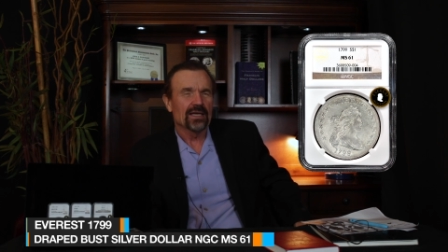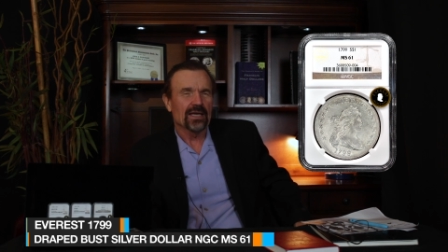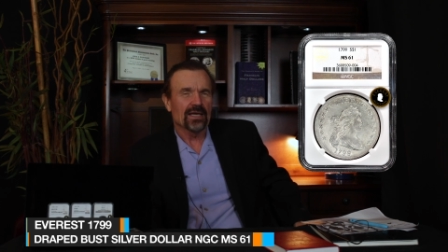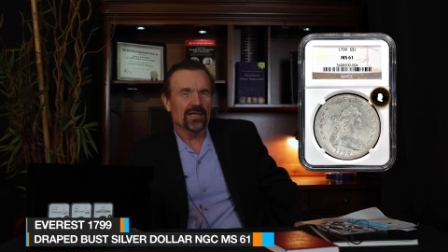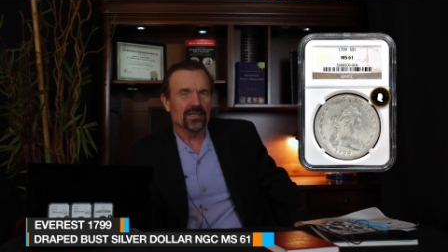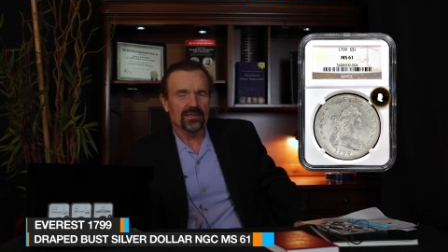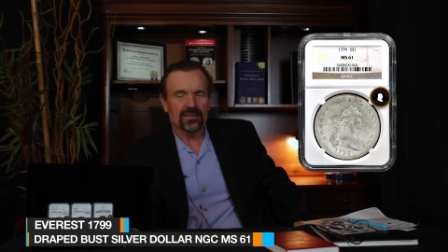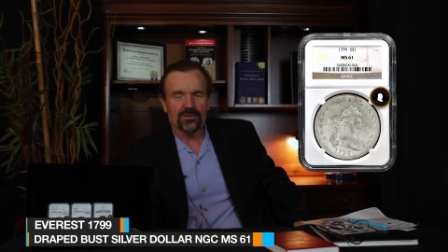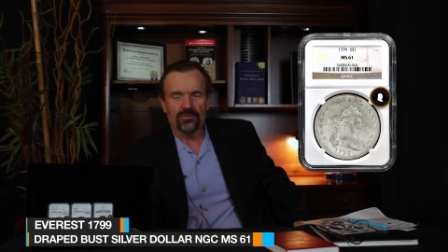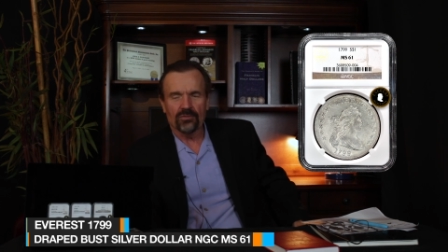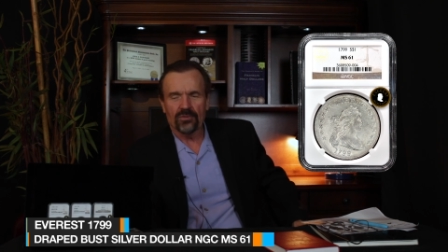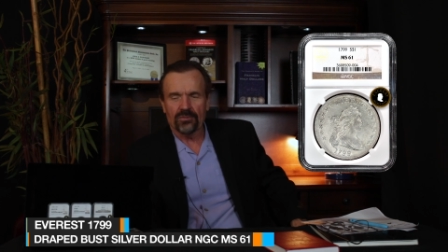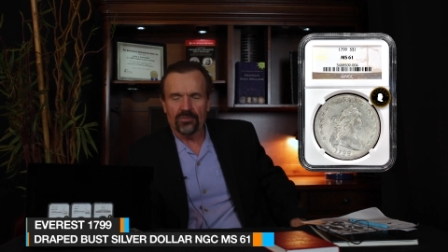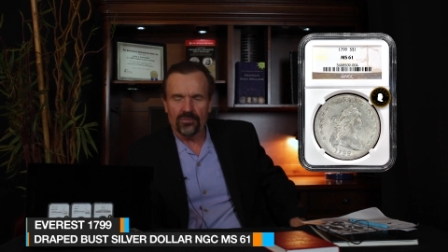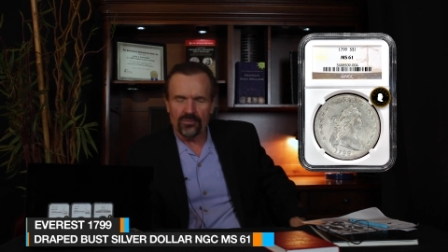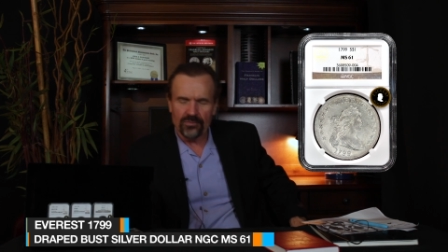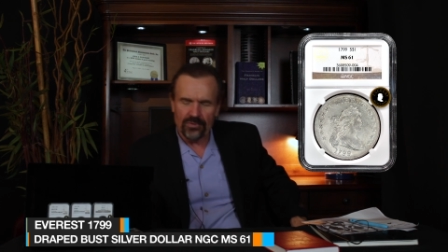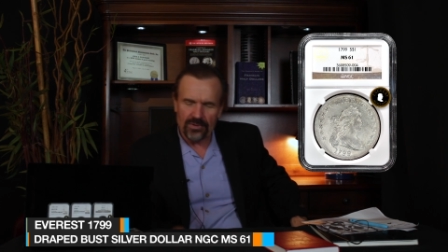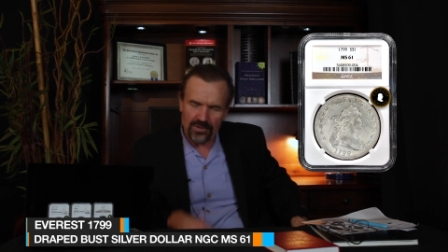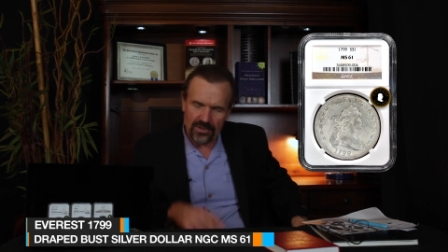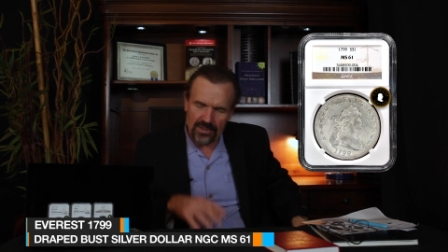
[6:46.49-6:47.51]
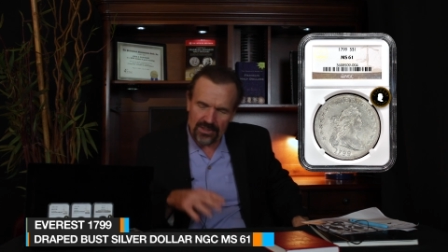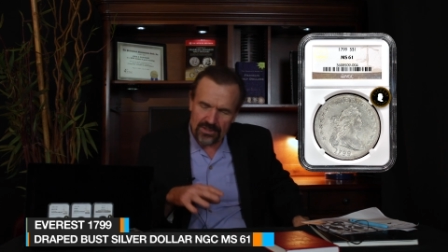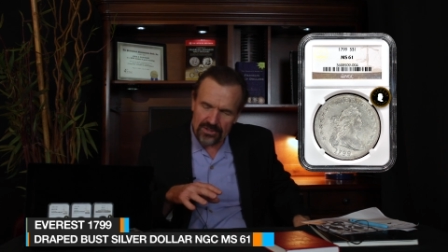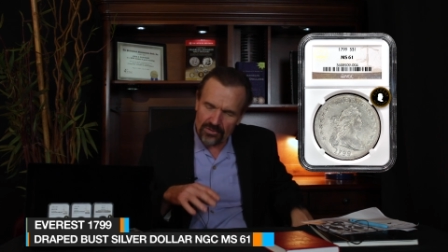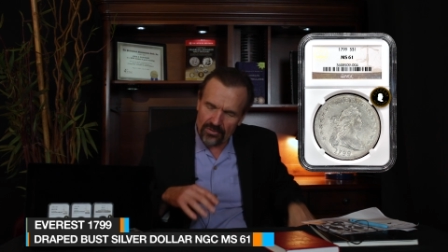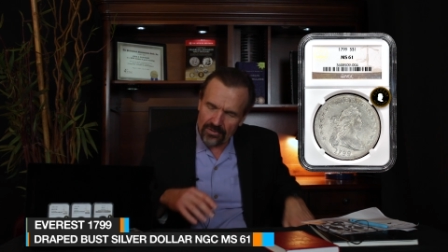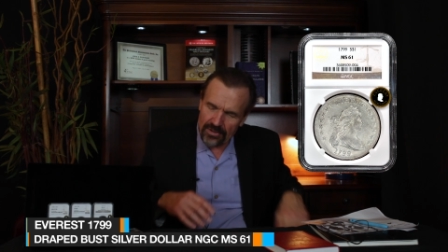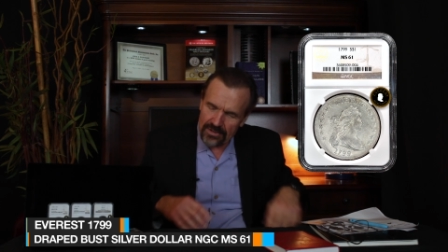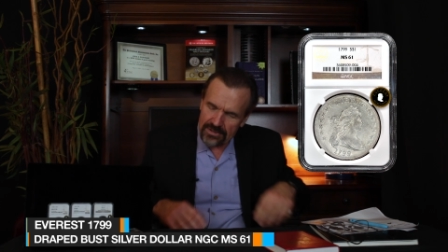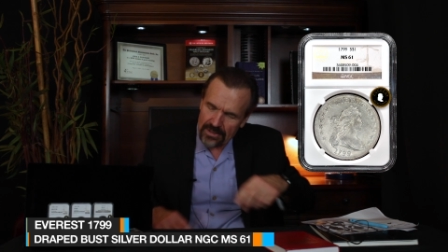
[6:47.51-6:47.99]
And with these
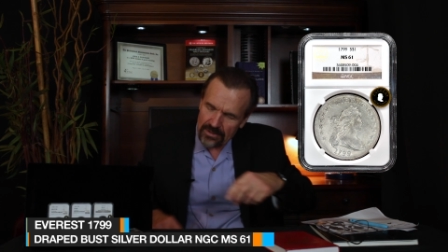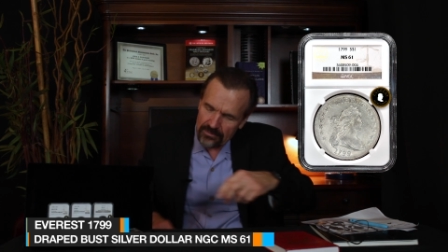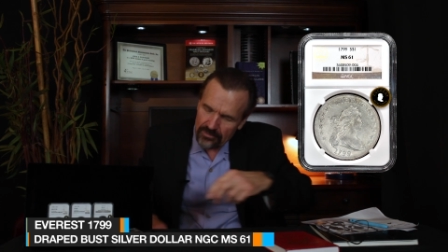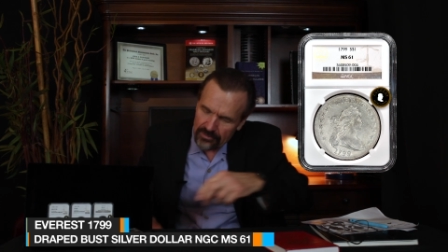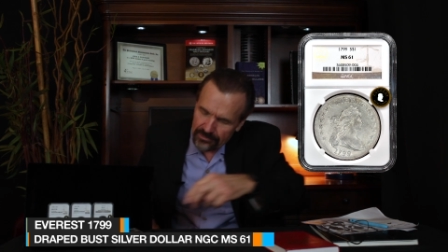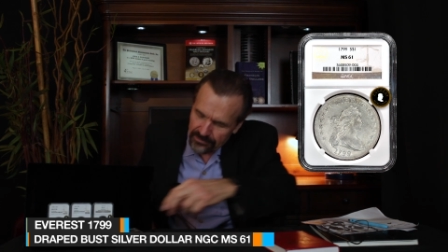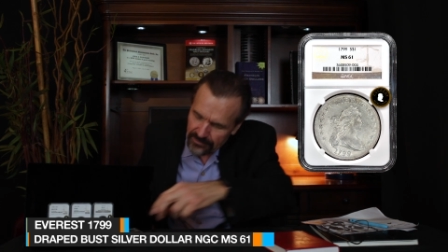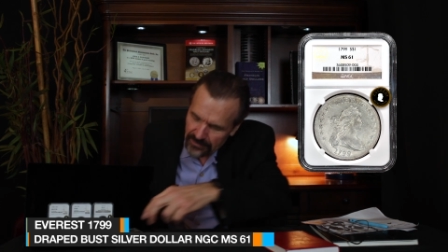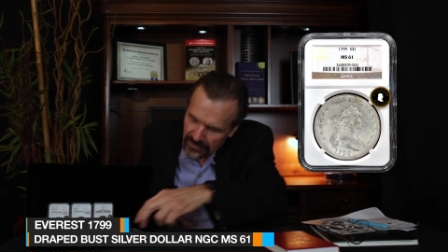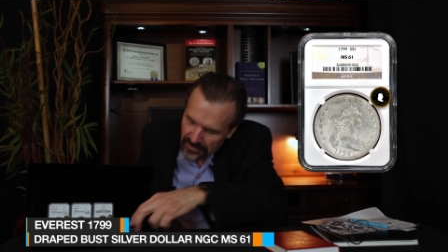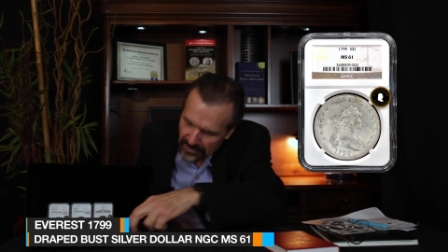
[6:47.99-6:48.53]
coins, I, whoop,